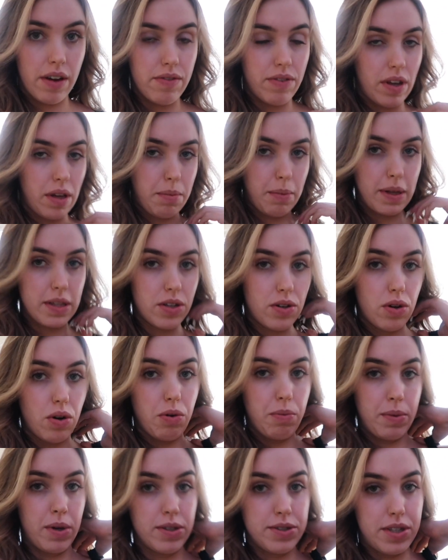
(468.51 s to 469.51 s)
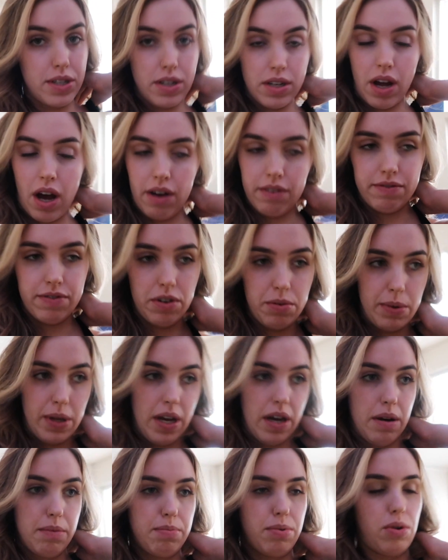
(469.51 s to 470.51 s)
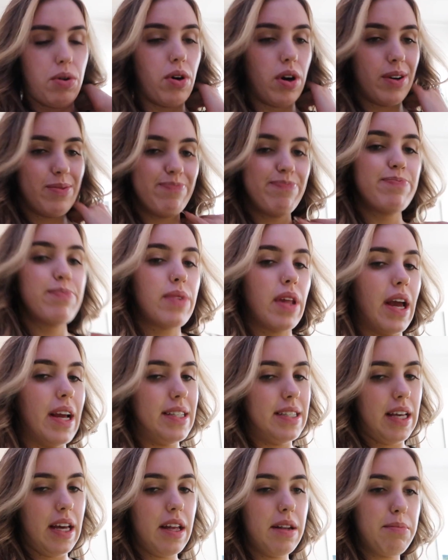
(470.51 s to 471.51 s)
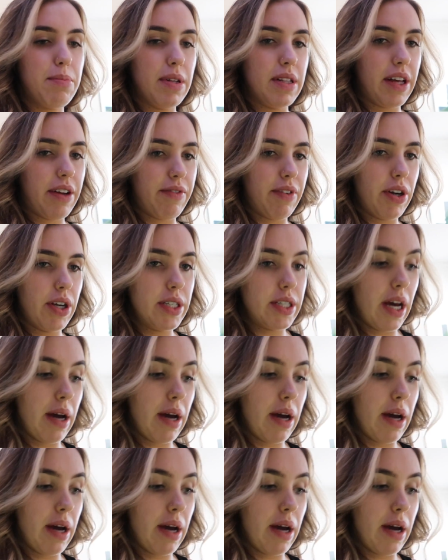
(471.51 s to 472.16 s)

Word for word: I feel like my little oatmeal did not fill me up or it did, but like very